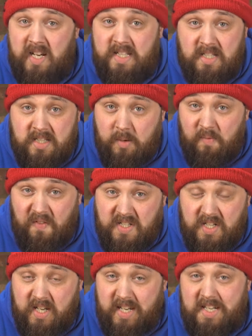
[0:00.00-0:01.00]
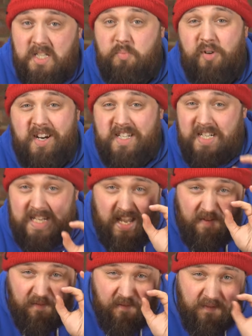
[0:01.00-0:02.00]
and some fishing gear is practically
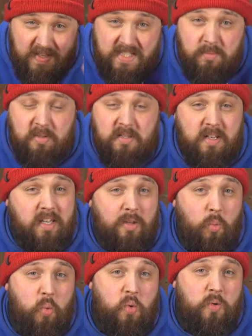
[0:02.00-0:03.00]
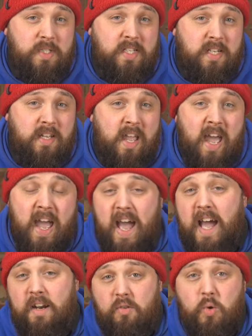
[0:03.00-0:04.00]
invisible in the water,
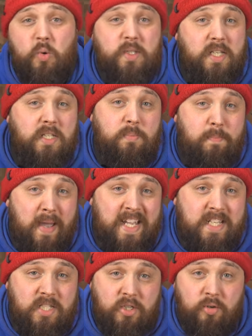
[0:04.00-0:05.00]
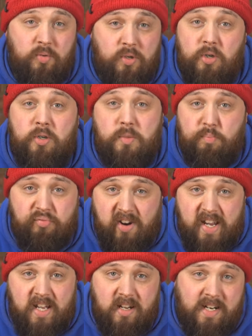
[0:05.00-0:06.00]
and of course it's made to not
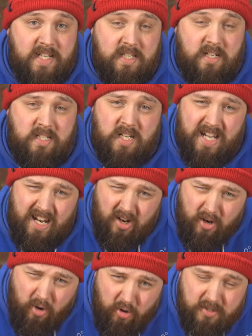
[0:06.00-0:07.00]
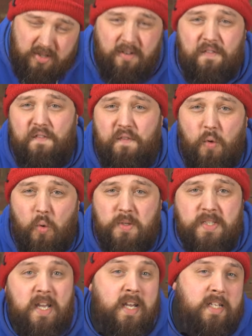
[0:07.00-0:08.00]
break unless under a lot of
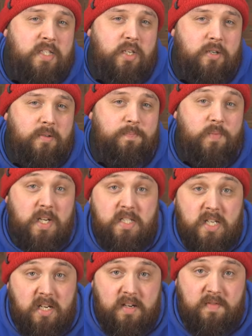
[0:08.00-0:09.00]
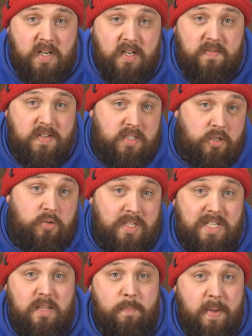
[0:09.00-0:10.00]
force, so a dive knife is
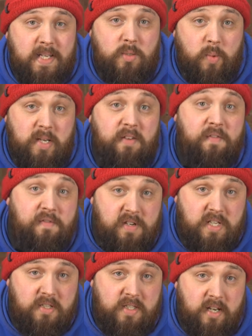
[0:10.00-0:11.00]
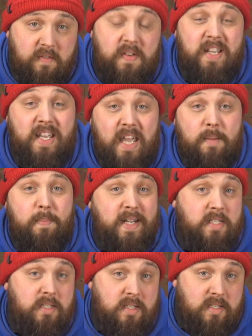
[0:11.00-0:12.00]
usually the best way to free yourself and get
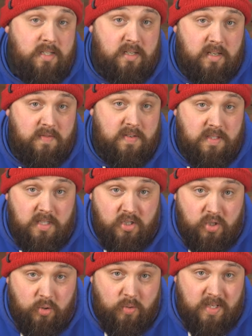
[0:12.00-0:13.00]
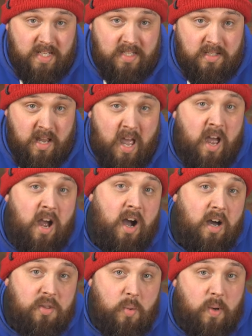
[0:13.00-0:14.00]
back to the surface the soonest.
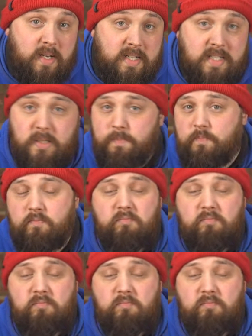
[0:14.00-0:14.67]
Otherwise,